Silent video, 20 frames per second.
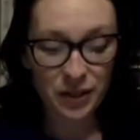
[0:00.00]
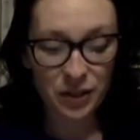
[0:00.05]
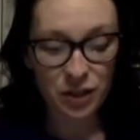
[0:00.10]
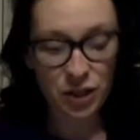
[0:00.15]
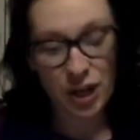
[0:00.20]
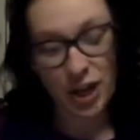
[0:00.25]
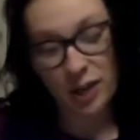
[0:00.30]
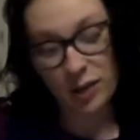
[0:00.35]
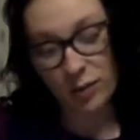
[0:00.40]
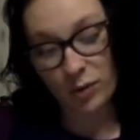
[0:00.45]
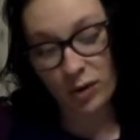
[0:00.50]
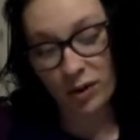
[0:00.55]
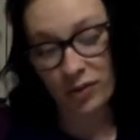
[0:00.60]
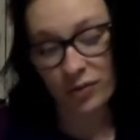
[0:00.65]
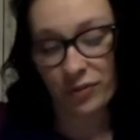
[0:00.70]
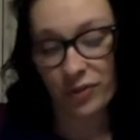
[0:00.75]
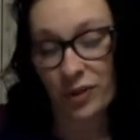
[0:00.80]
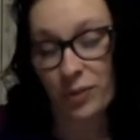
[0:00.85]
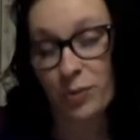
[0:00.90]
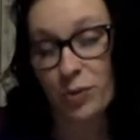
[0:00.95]
January,
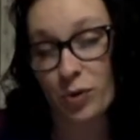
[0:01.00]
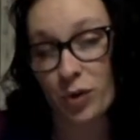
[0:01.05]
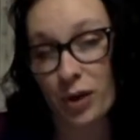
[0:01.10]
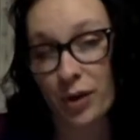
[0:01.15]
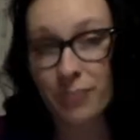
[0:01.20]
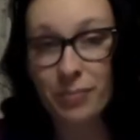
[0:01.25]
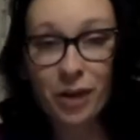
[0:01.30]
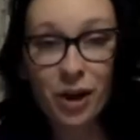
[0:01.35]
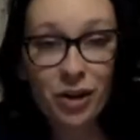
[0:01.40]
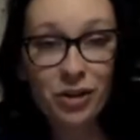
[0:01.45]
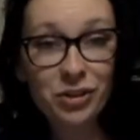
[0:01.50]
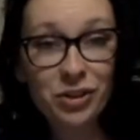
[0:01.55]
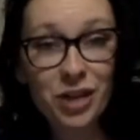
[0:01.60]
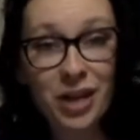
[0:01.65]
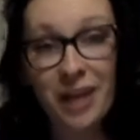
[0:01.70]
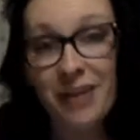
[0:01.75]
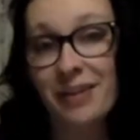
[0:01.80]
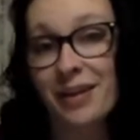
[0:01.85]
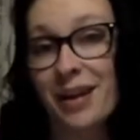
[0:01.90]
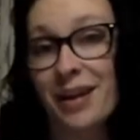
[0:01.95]
February, March,
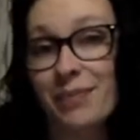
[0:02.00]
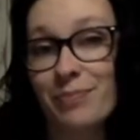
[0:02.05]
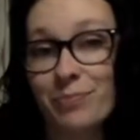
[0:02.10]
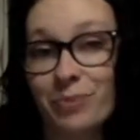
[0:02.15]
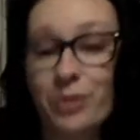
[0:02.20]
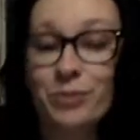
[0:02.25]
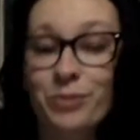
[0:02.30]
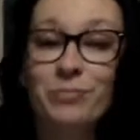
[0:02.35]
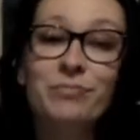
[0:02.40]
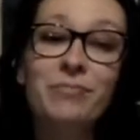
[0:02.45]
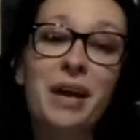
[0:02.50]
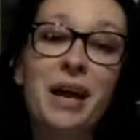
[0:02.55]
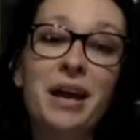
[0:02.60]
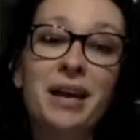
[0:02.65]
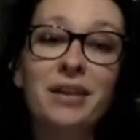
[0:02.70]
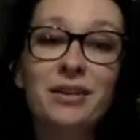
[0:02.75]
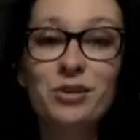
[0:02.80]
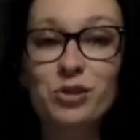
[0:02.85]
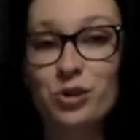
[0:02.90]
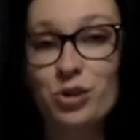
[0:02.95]
and April, May,
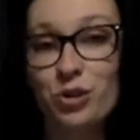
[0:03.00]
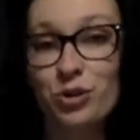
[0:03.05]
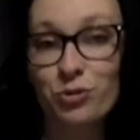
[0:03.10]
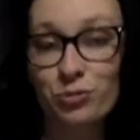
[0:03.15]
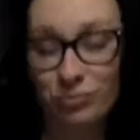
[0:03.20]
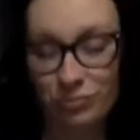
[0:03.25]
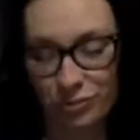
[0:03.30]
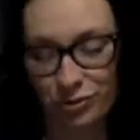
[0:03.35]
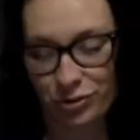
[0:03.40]
June,